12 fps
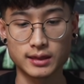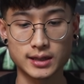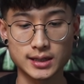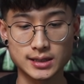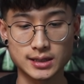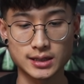
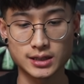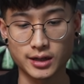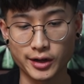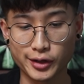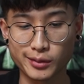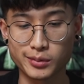This is
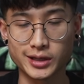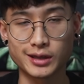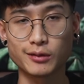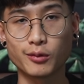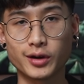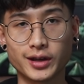
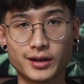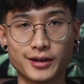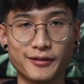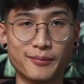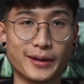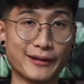arguably one
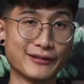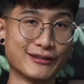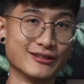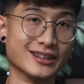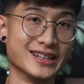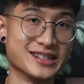of my
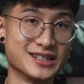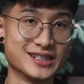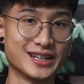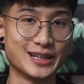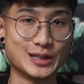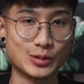favorite
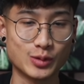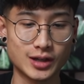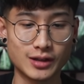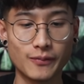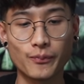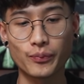lenses as
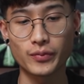well.